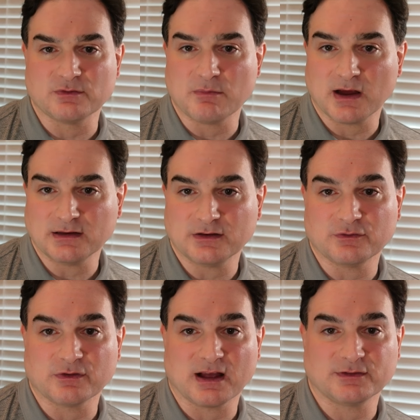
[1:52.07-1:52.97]
you might need to
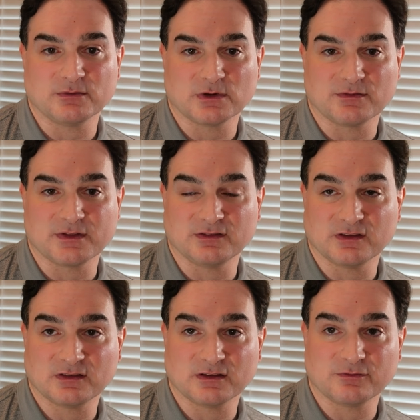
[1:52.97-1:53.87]
draft in one of the
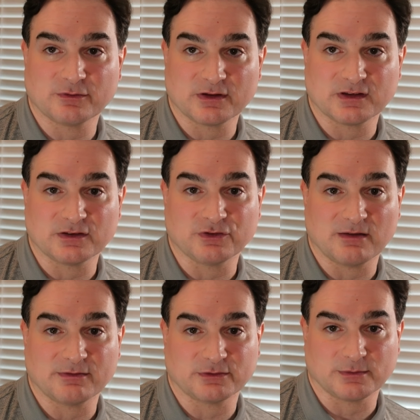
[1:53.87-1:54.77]
existing front-end
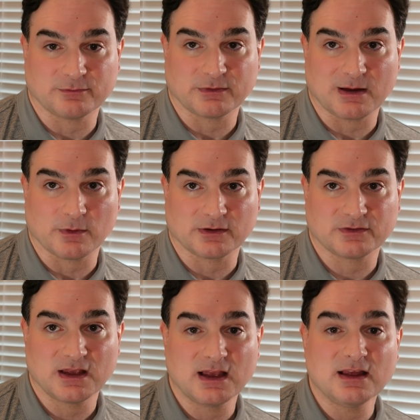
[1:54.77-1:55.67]
JavaScript frameworks
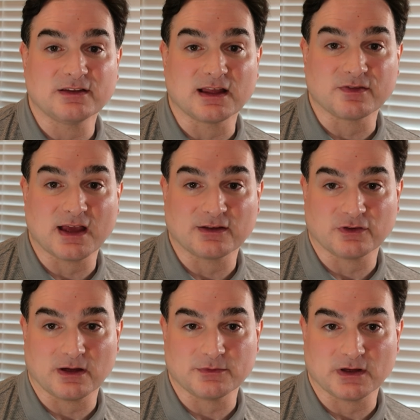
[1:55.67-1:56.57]
to get that
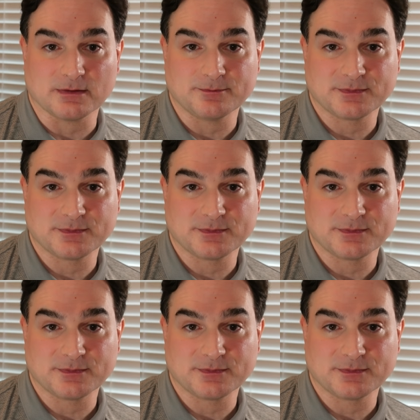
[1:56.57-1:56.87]
job done.